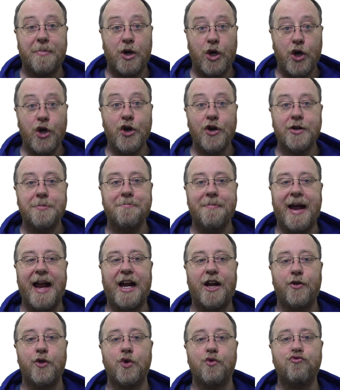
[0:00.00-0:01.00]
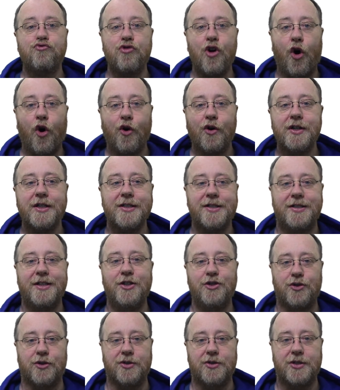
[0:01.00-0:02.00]
could make the wrong
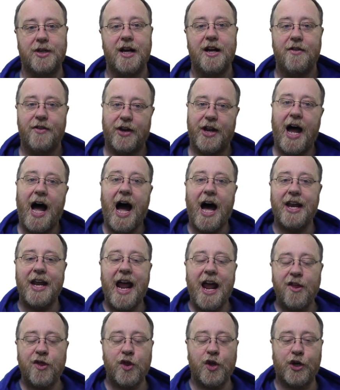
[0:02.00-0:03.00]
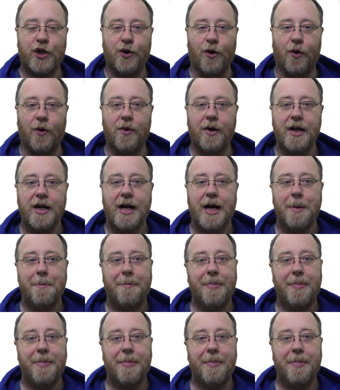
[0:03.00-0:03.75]
decisions that are unethical,